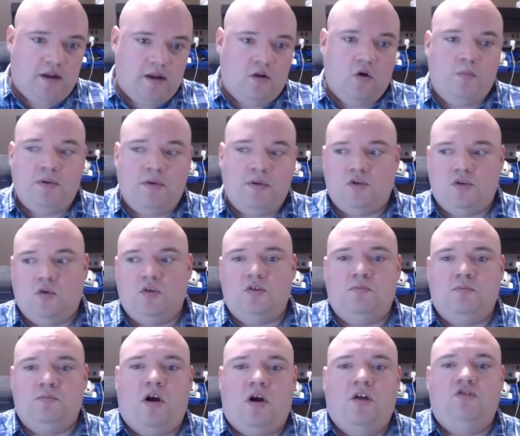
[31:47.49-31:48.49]
An open source
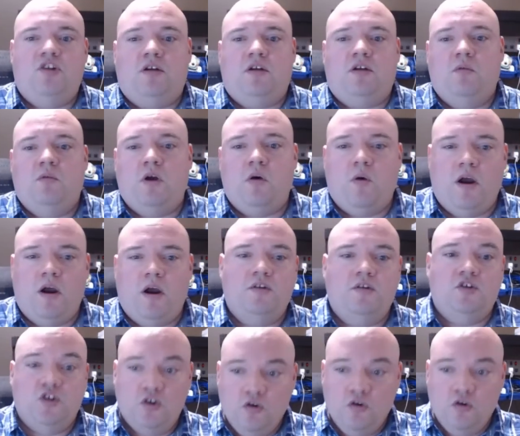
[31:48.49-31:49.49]
project
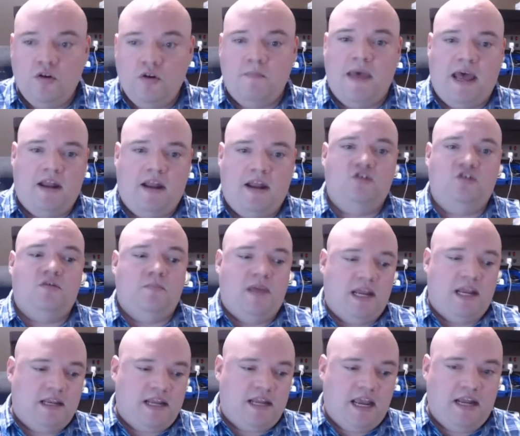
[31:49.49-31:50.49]
requires you to manage and
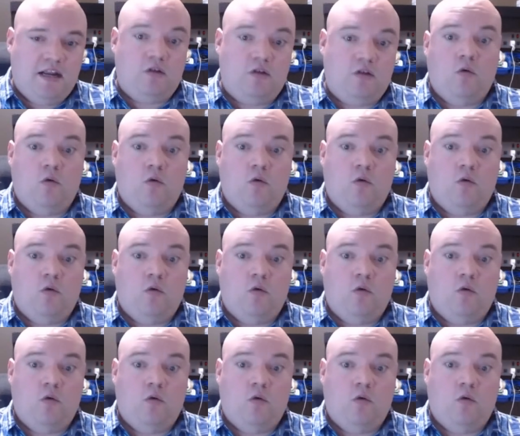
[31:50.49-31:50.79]
maintain it,